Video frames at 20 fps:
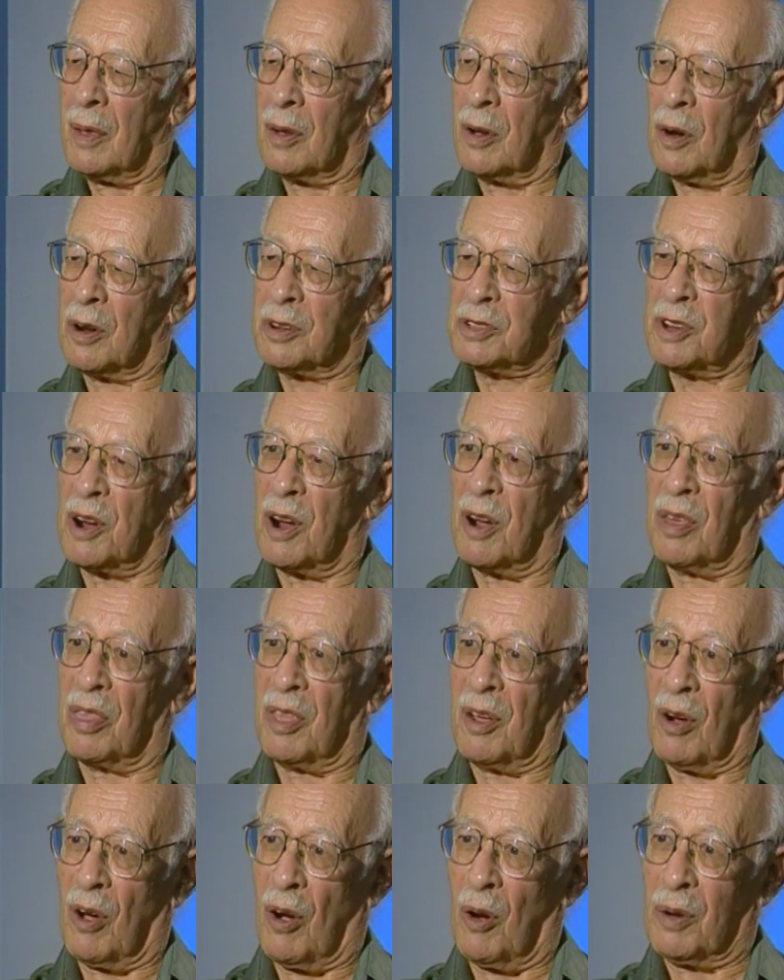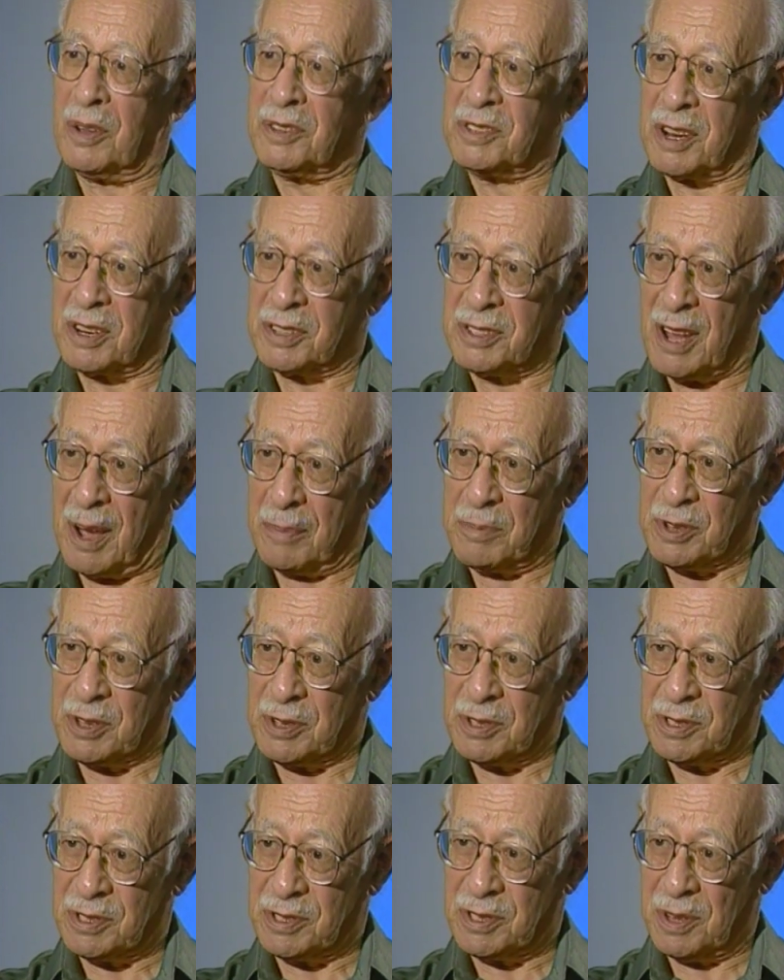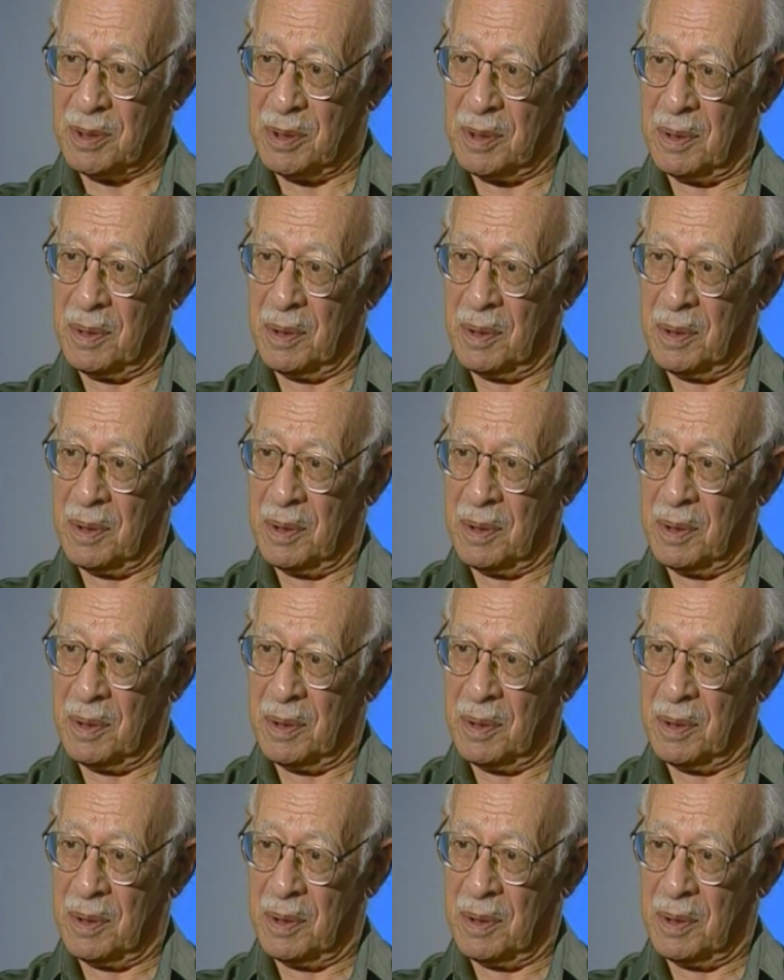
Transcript: course, there, there are always exceptions.